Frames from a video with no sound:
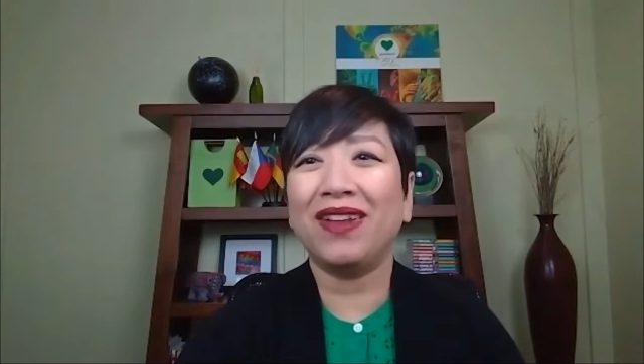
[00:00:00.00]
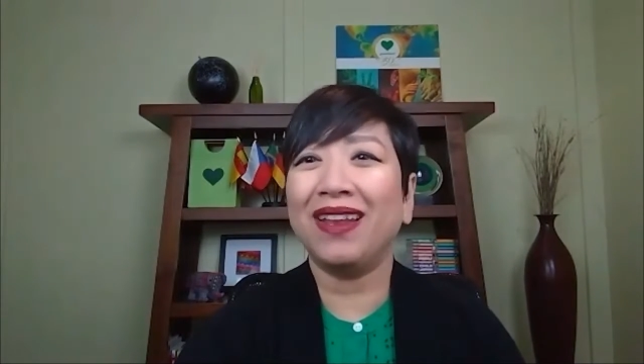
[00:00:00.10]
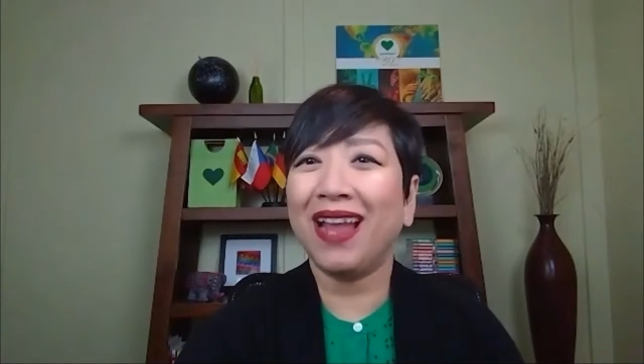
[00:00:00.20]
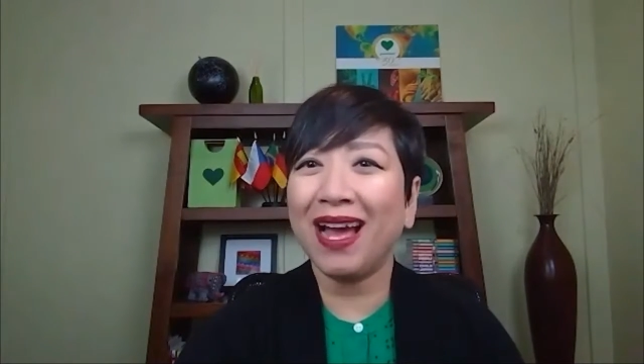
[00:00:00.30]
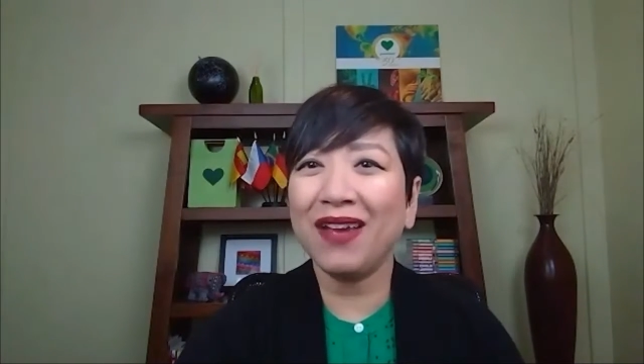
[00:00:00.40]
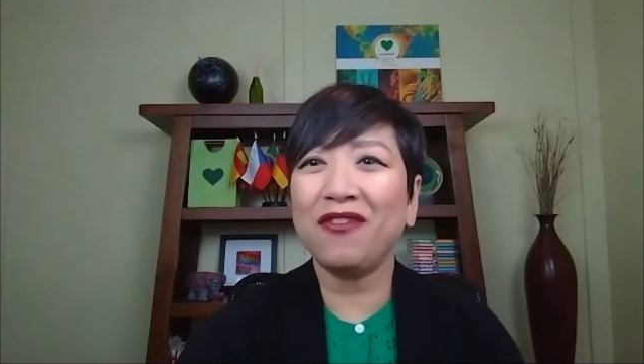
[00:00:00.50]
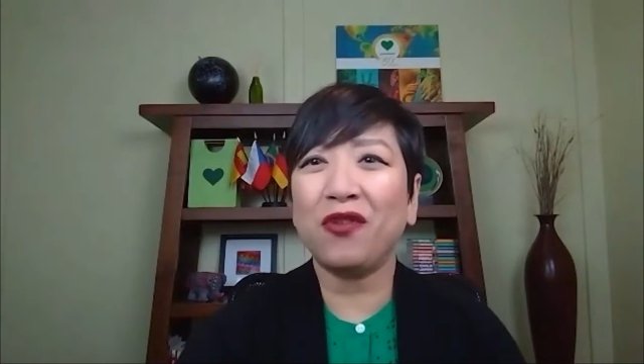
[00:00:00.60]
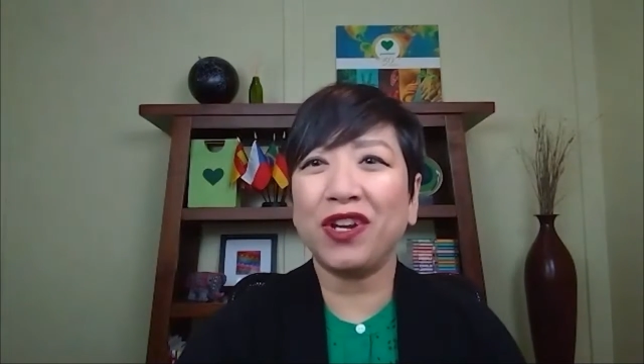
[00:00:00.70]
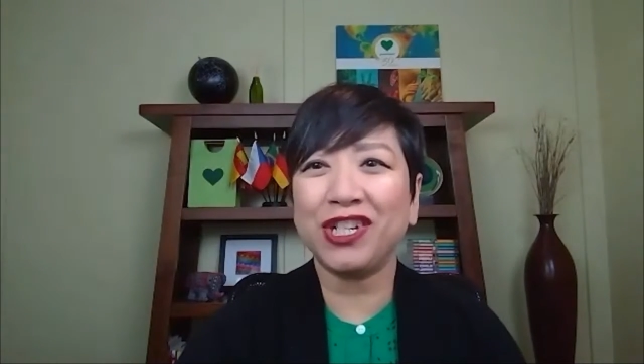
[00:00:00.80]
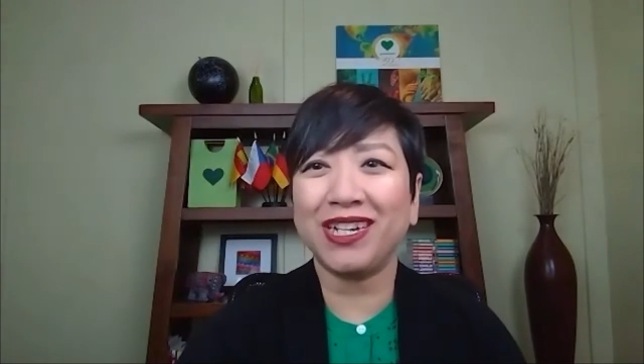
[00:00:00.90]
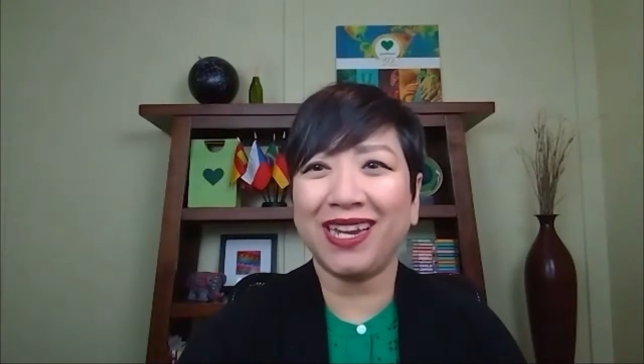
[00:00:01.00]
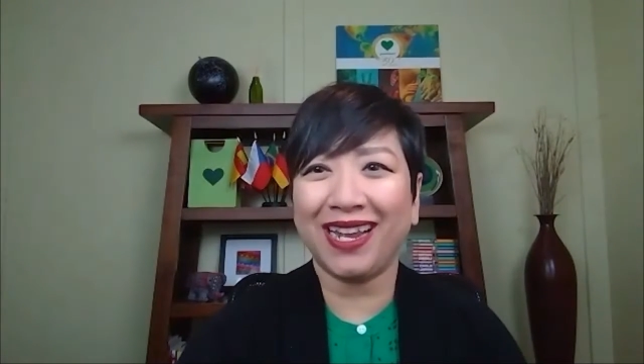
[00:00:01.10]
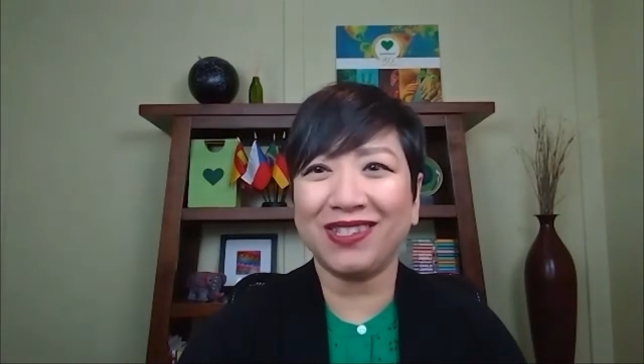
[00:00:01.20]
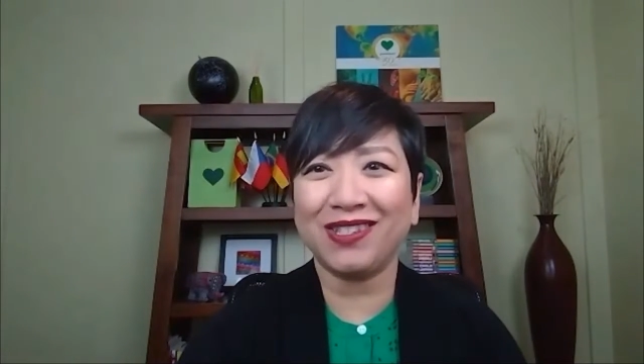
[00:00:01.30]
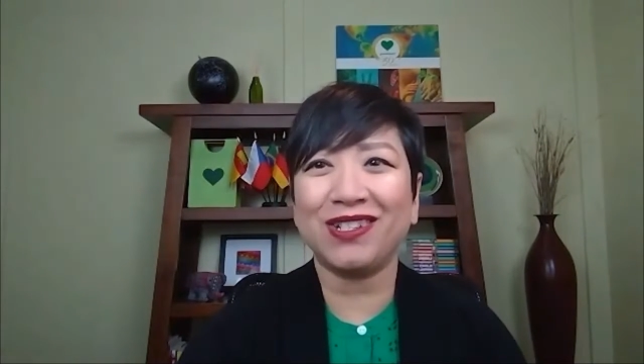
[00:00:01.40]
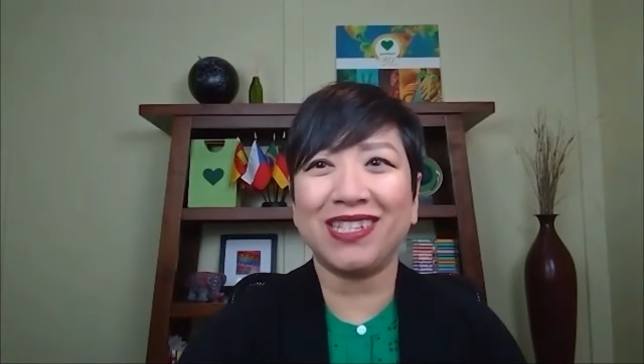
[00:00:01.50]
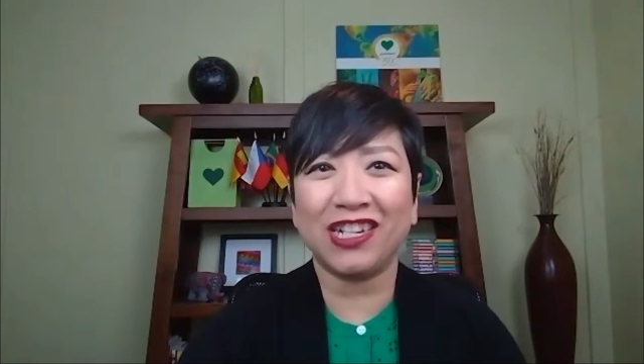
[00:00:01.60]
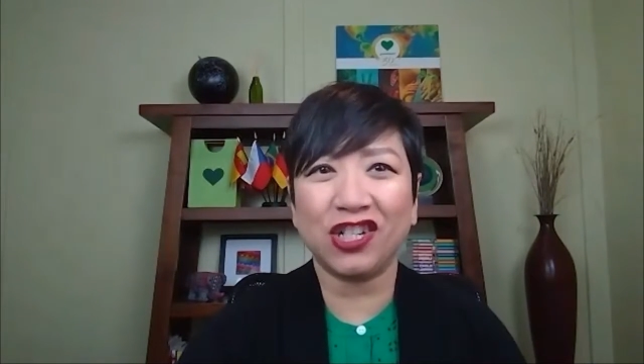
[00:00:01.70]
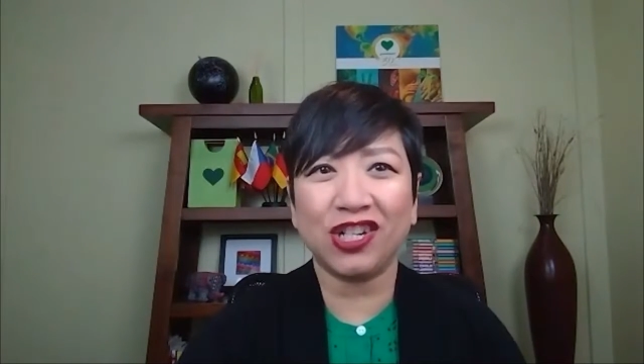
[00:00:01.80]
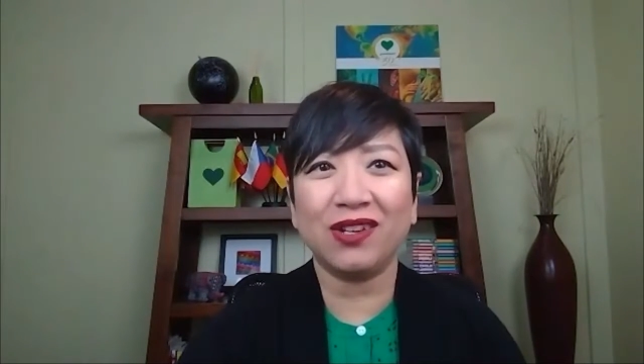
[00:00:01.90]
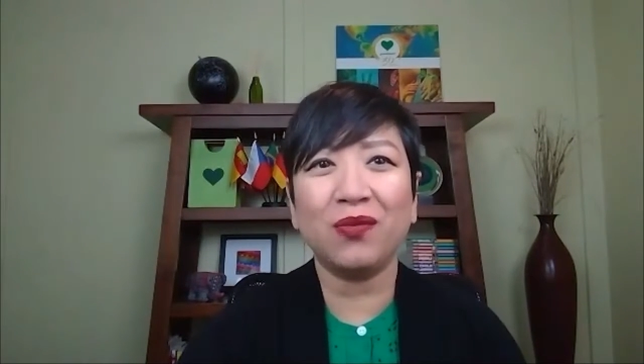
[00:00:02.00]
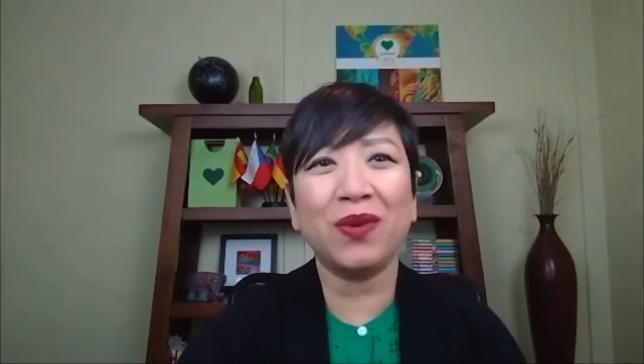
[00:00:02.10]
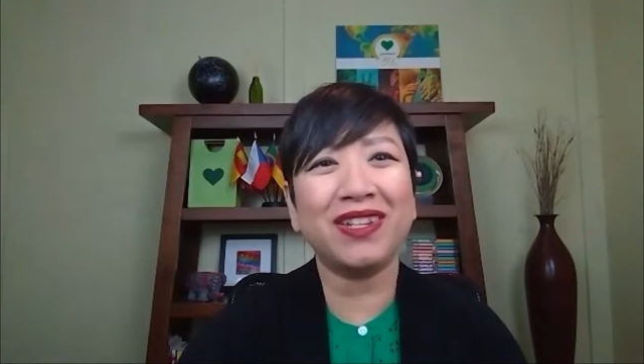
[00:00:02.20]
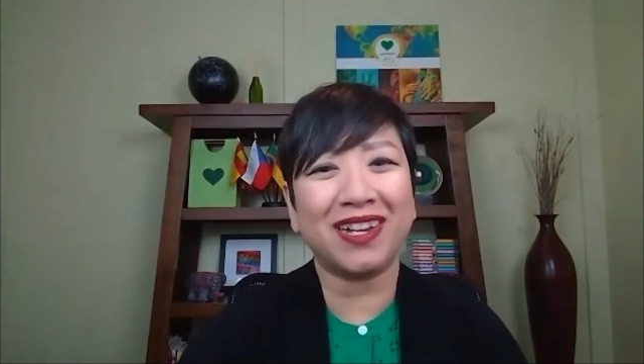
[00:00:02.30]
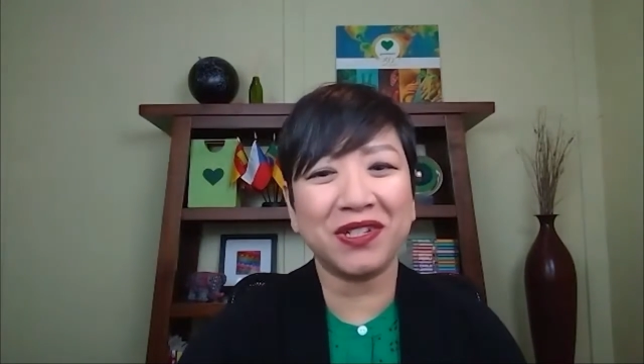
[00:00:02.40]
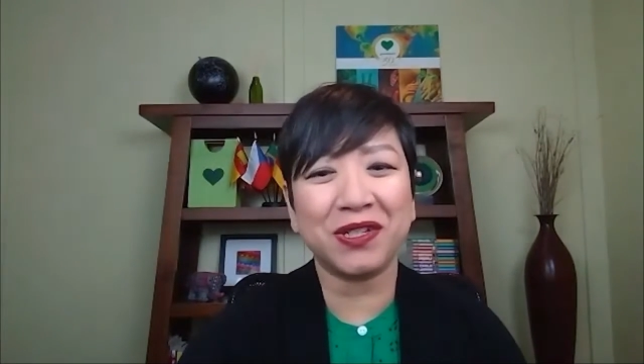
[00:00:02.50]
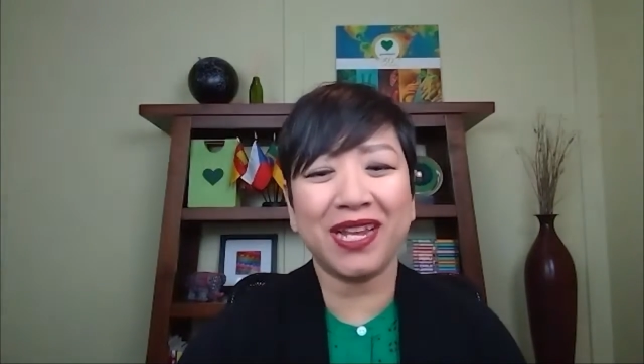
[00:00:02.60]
a live question and answer session with Dr.